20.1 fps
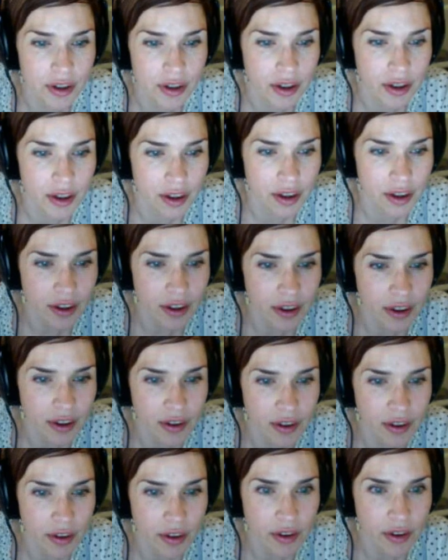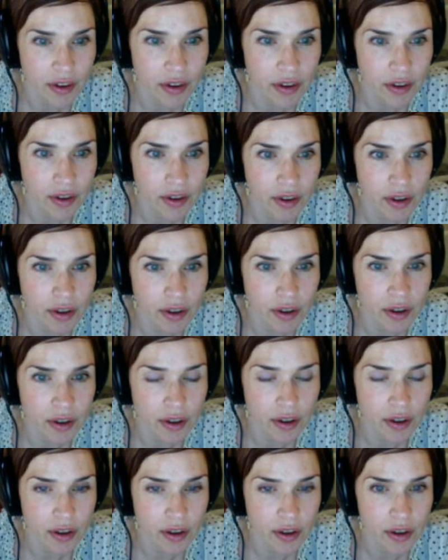
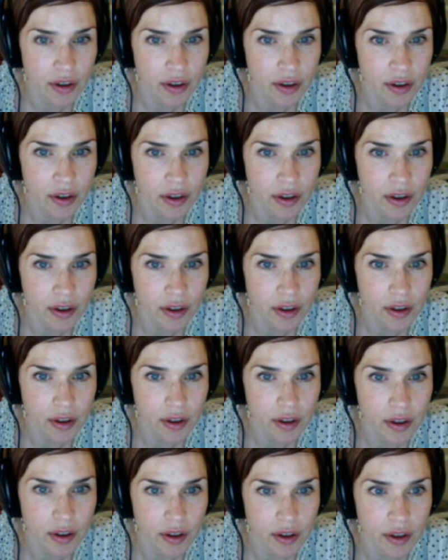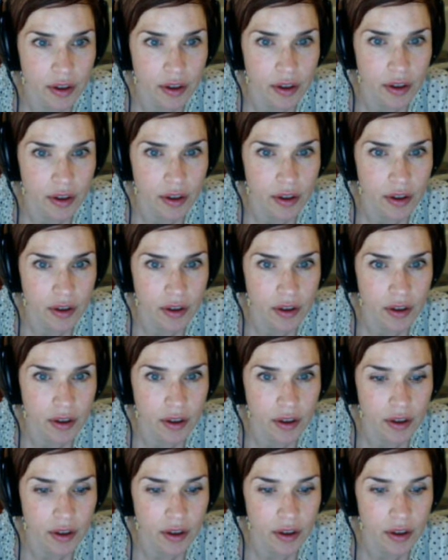
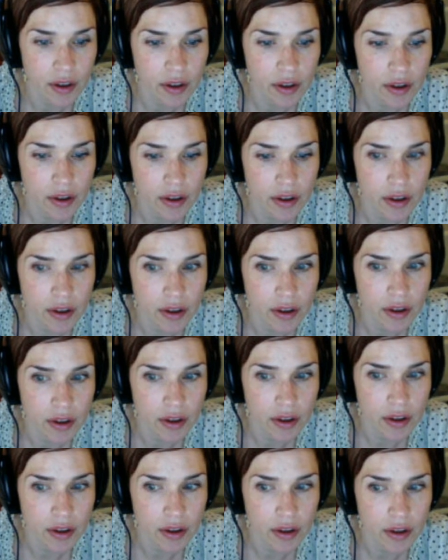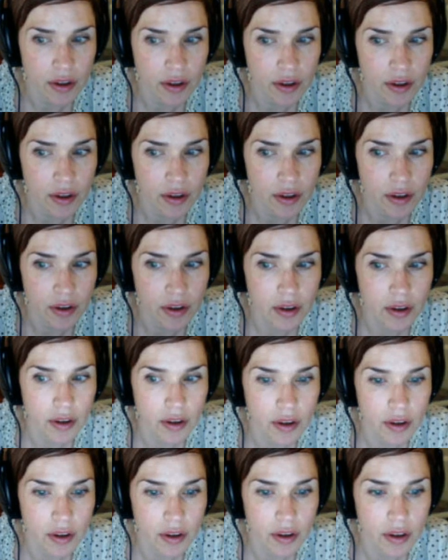
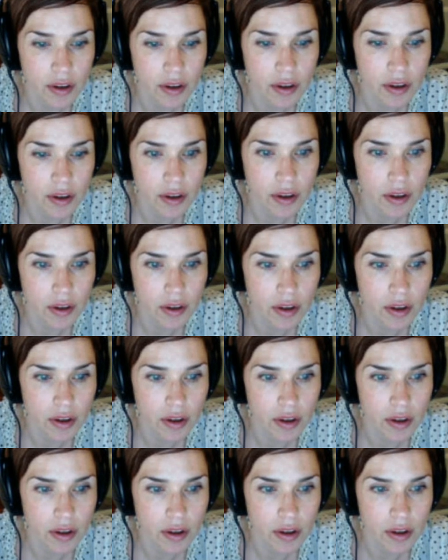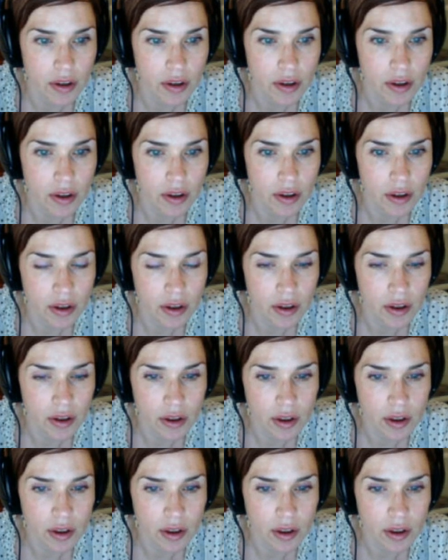(no one is talking)